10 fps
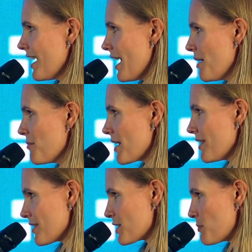
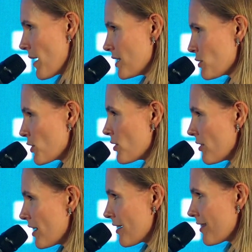in this space? What do you
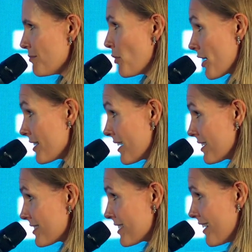think are the
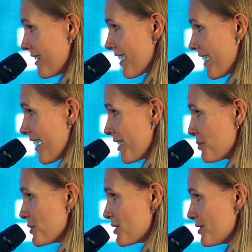bottlenecks and AKA
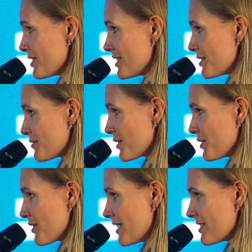opportunities for
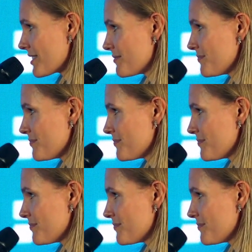you guys?